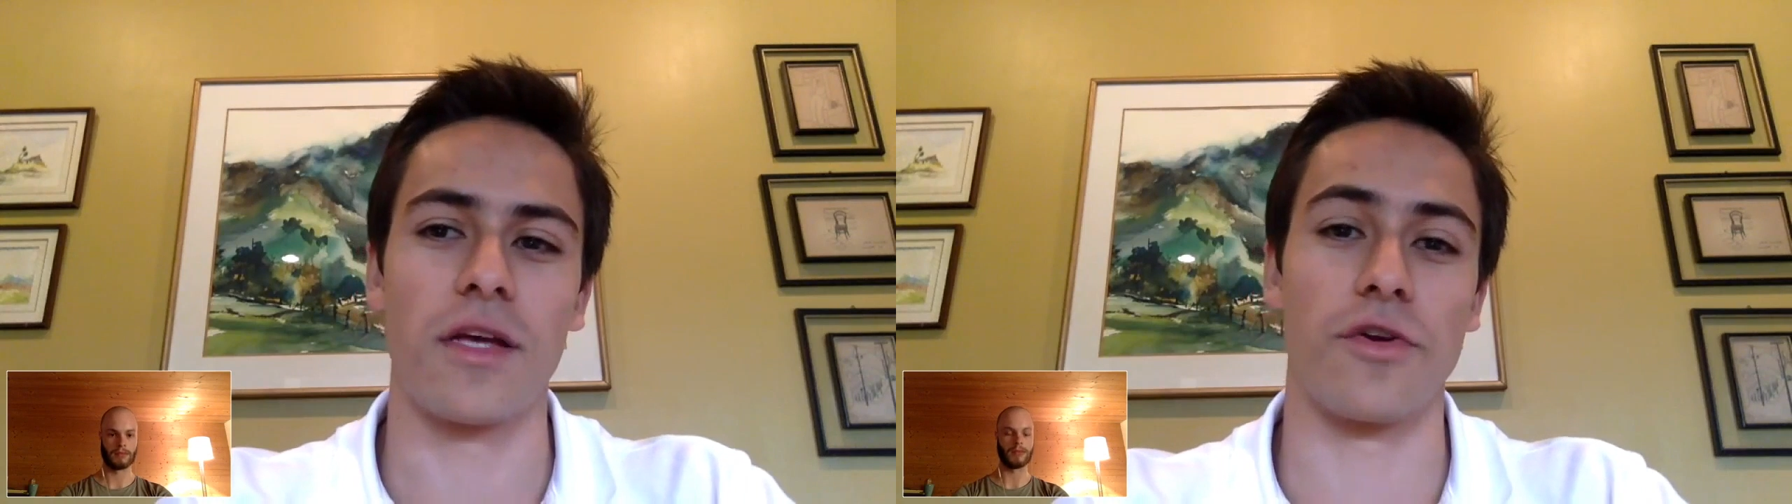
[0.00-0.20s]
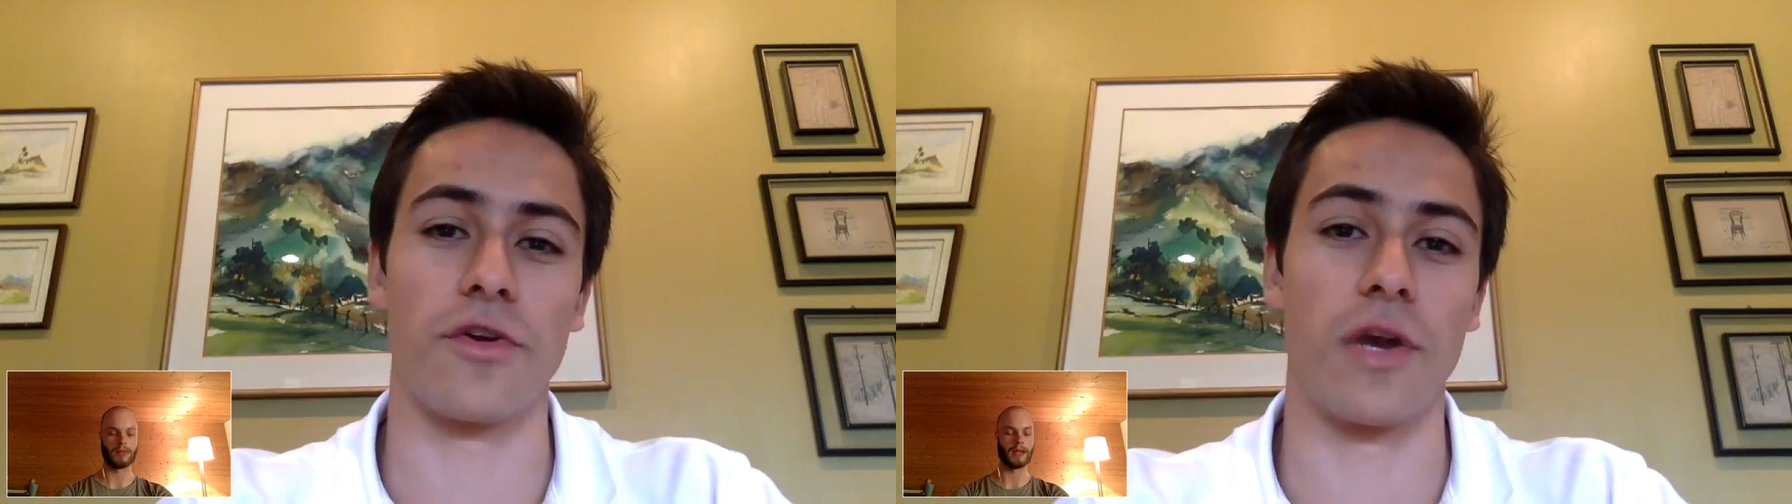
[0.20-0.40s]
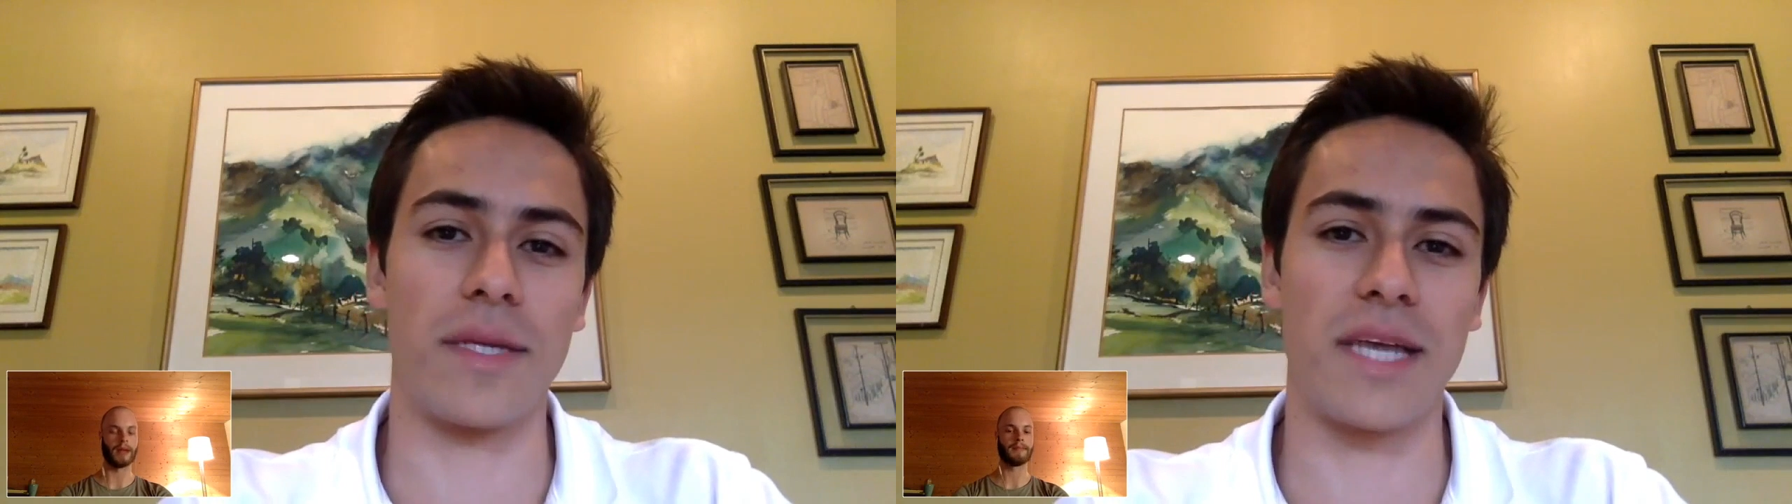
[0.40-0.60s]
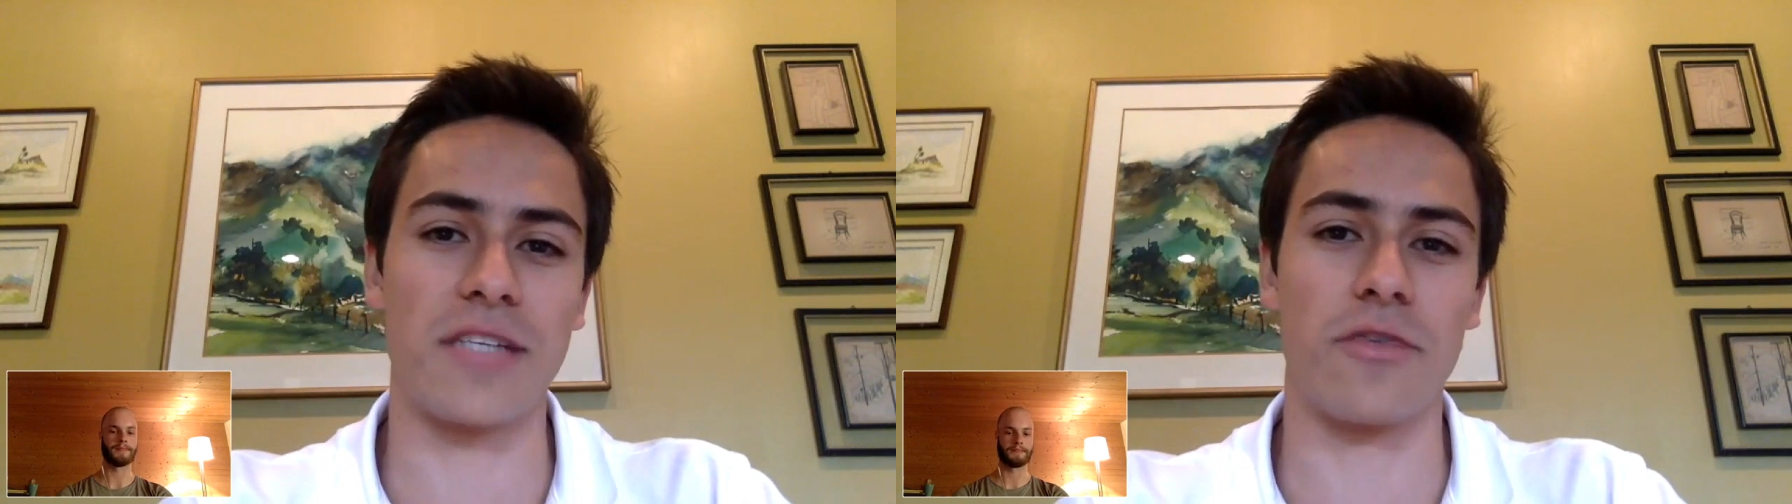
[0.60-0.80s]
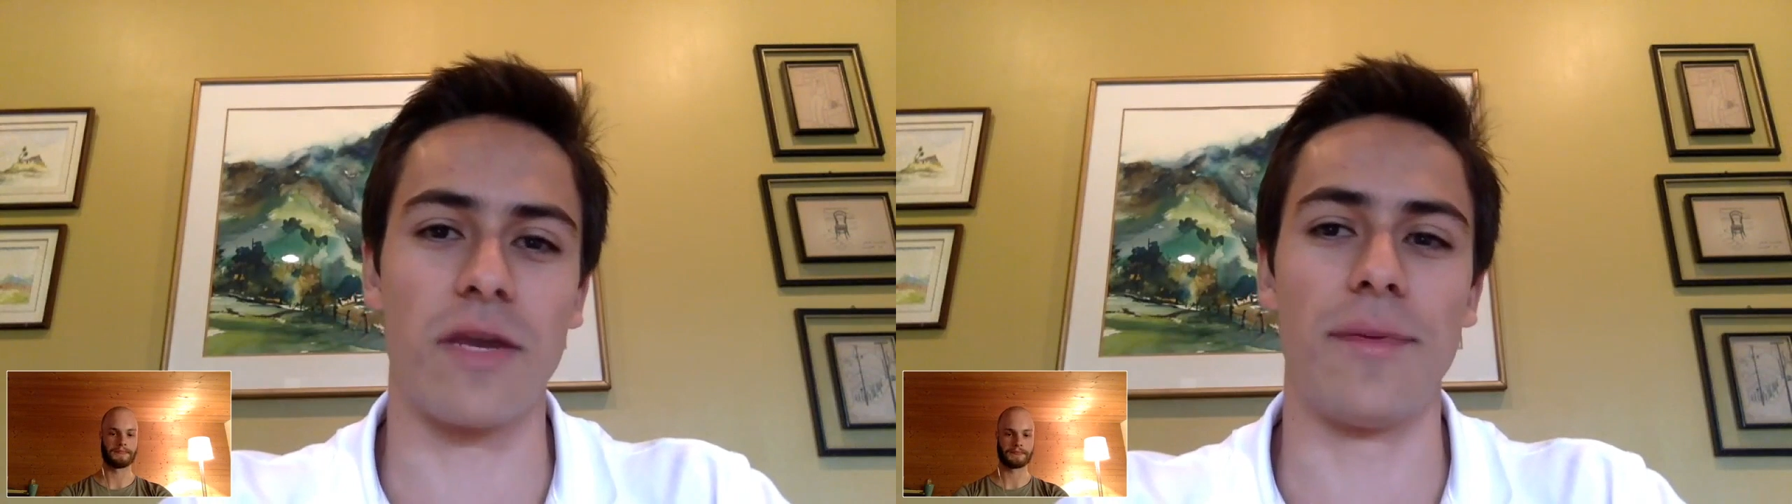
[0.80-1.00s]
So your image
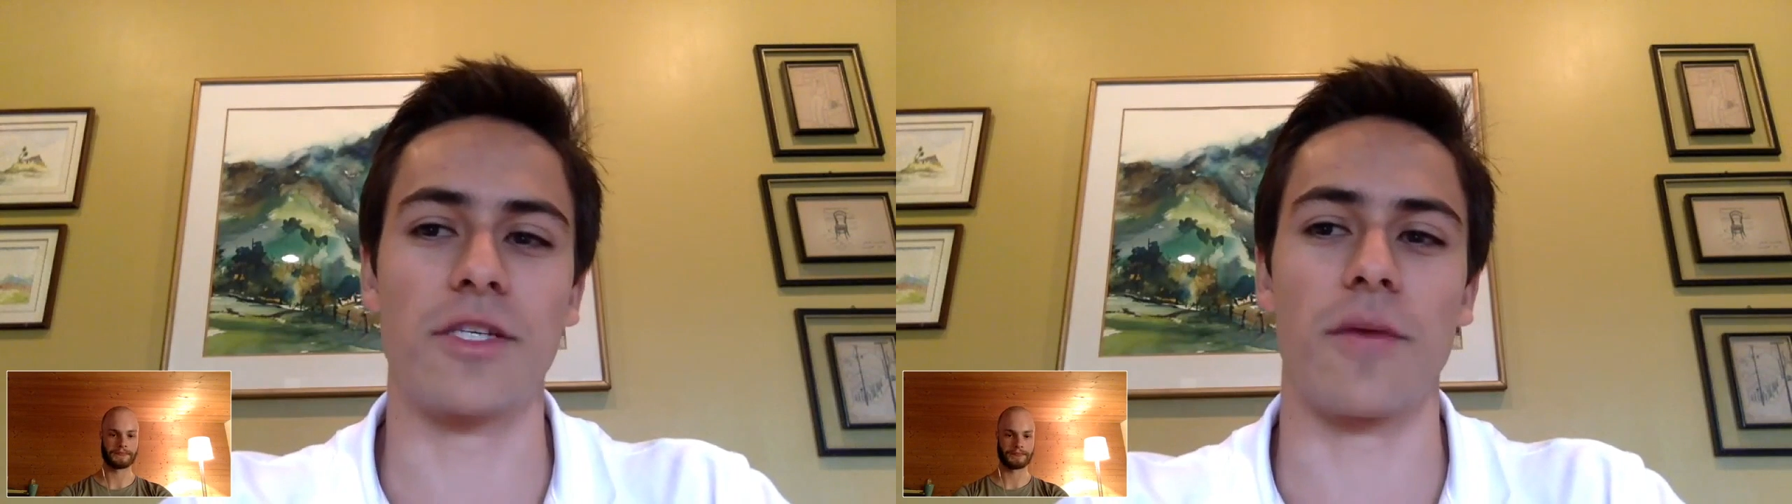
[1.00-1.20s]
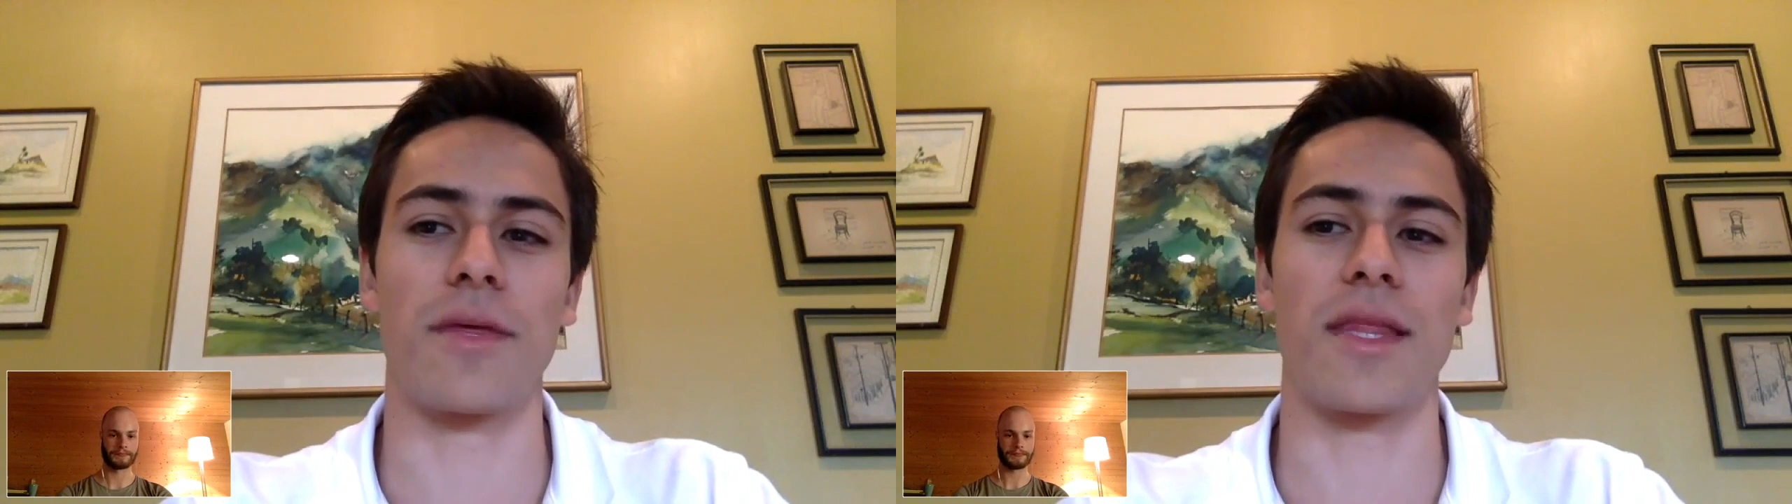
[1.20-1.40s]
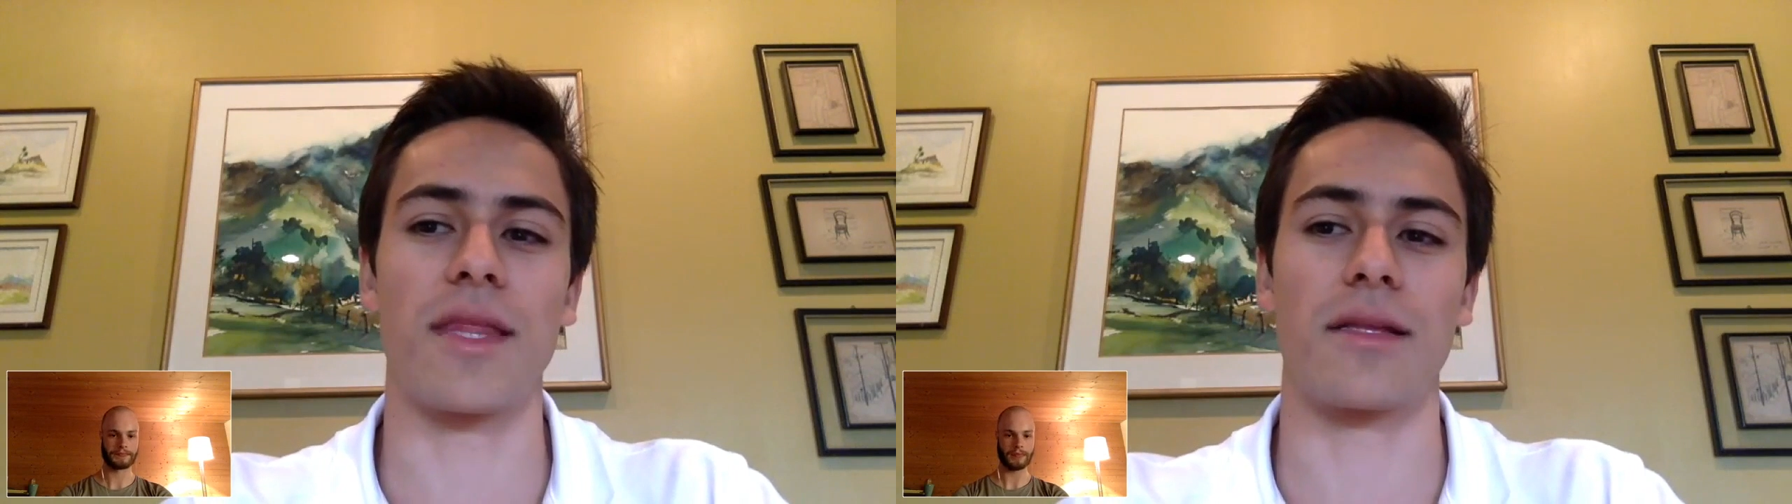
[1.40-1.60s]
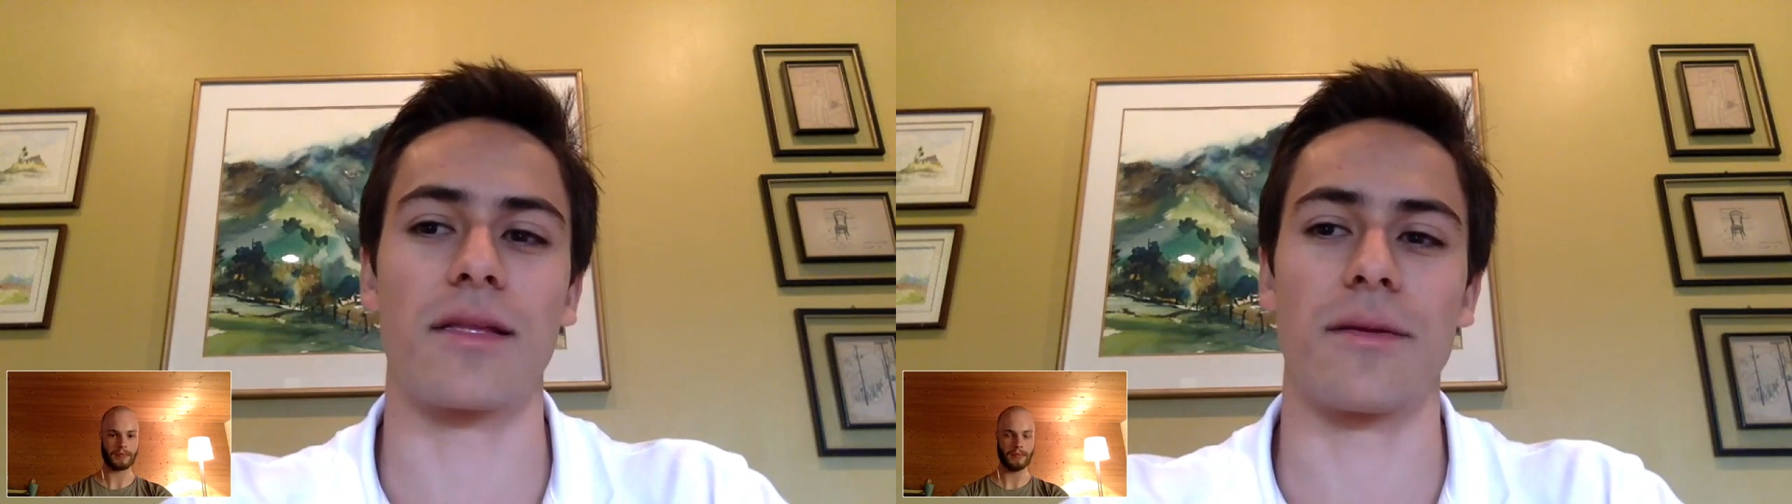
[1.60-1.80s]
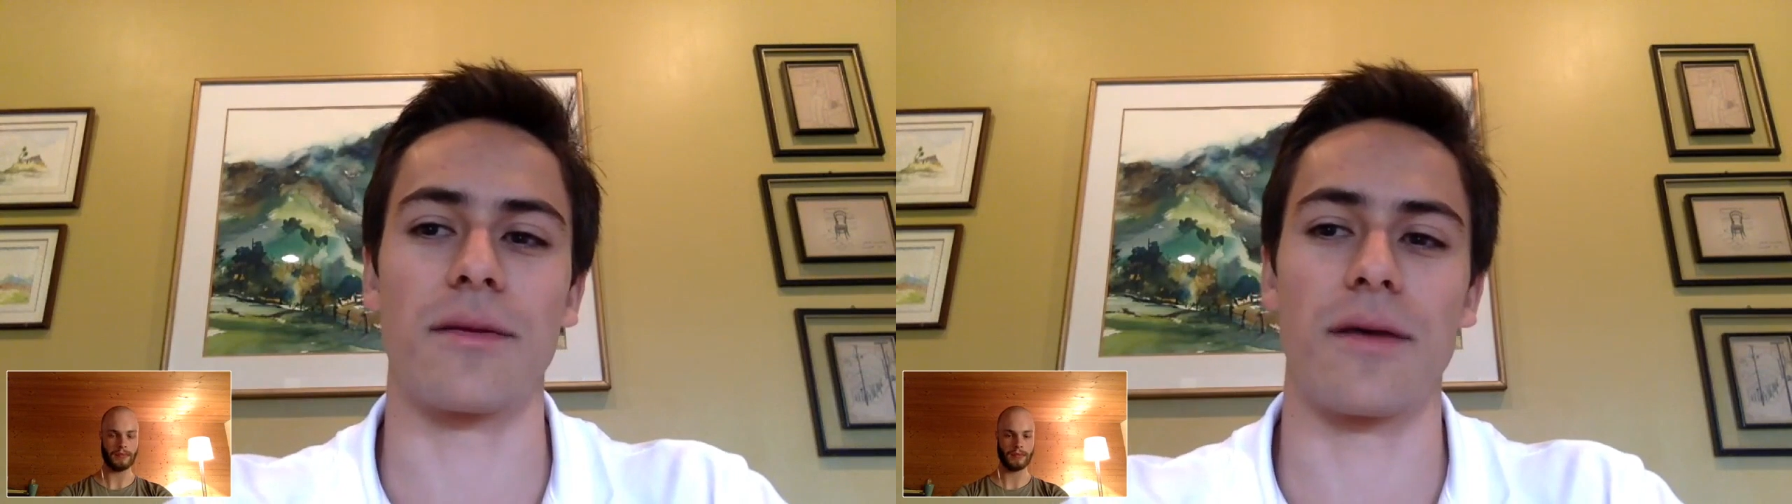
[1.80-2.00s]
has to really be something that